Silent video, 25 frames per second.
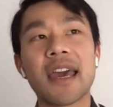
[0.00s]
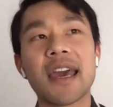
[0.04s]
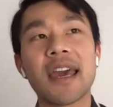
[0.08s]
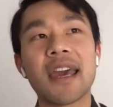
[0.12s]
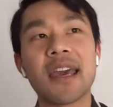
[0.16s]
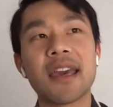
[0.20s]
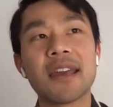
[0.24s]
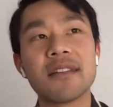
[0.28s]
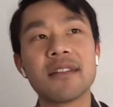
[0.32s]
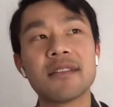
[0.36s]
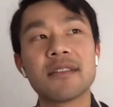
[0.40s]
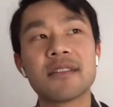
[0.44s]

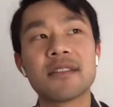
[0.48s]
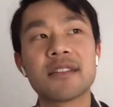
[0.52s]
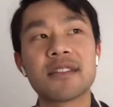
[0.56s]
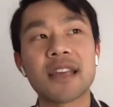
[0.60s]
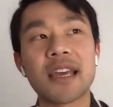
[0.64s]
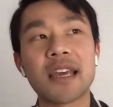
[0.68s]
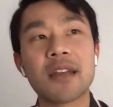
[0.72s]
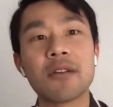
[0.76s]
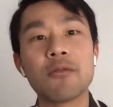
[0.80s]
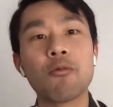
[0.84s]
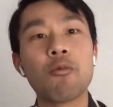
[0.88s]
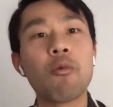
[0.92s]
And
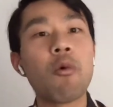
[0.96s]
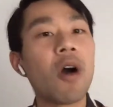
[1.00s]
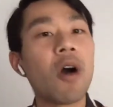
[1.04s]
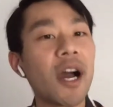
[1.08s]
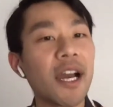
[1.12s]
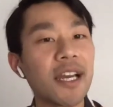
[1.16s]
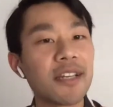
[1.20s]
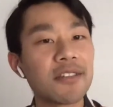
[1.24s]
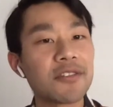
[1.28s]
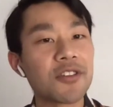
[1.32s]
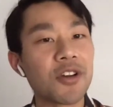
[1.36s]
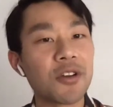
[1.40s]

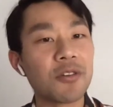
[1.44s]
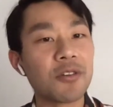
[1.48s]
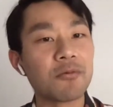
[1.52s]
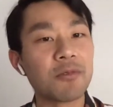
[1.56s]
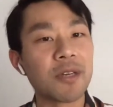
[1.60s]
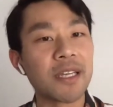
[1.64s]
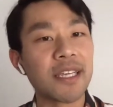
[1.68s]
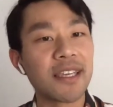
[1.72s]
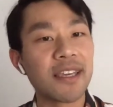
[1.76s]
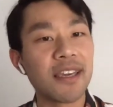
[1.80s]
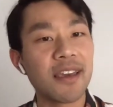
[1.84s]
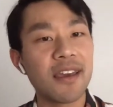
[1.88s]
why don't
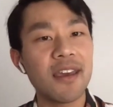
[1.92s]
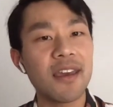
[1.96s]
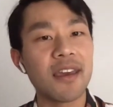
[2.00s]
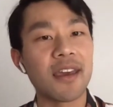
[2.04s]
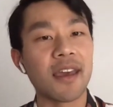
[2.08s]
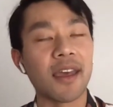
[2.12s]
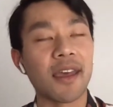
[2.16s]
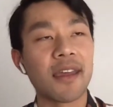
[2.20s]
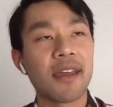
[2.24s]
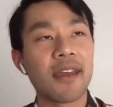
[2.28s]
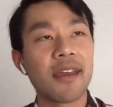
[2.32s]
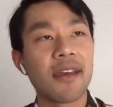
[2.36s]
we
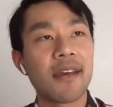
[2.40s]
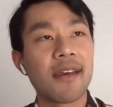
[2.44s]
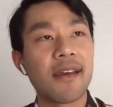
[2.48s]
care?